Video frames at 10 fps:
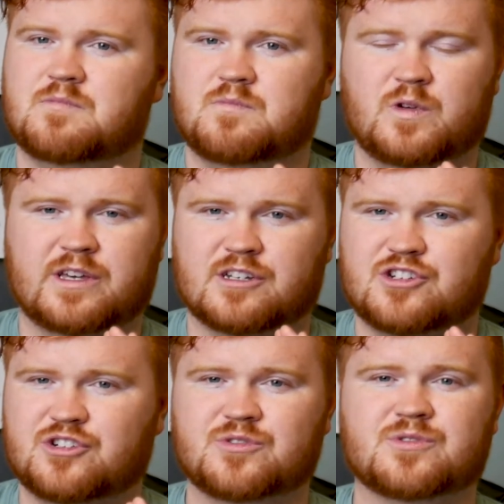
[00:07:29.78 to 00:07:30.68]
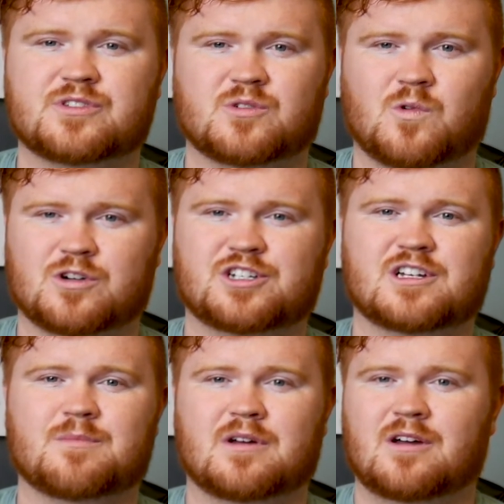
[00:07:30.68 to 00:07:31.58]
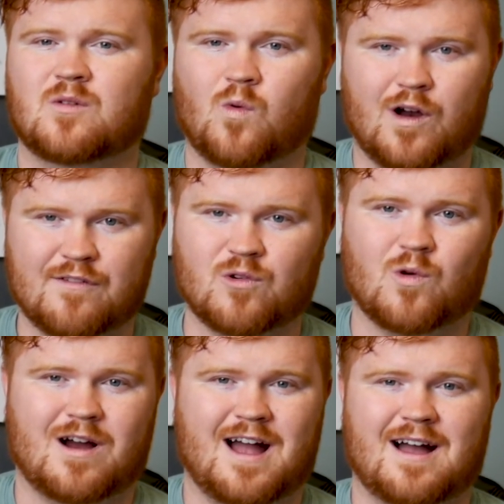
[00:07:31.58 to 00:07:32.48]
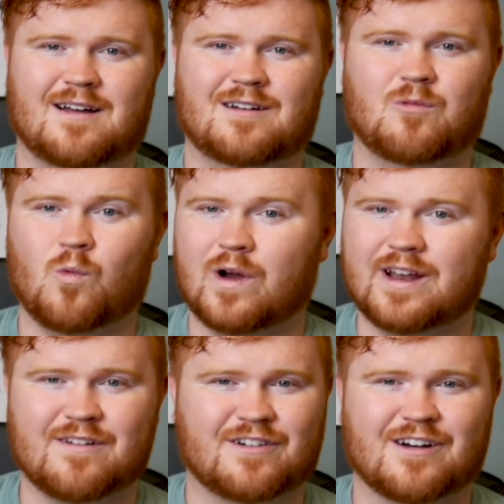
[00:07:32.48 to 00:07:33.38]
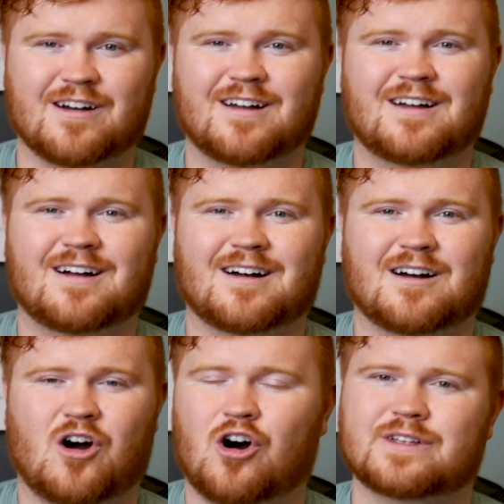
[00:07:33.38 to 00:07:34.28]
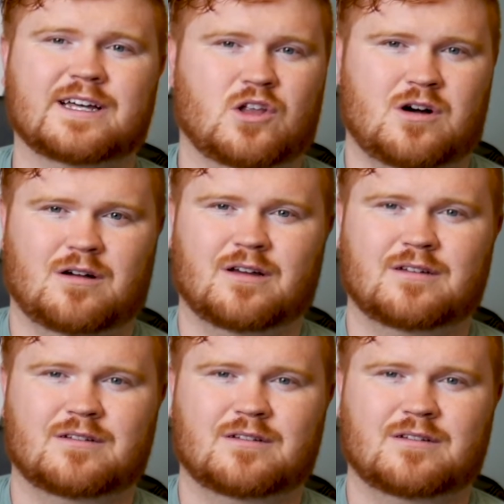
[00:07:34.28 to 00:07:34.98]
We can choose to worship wherever we're at, whenever, all day long.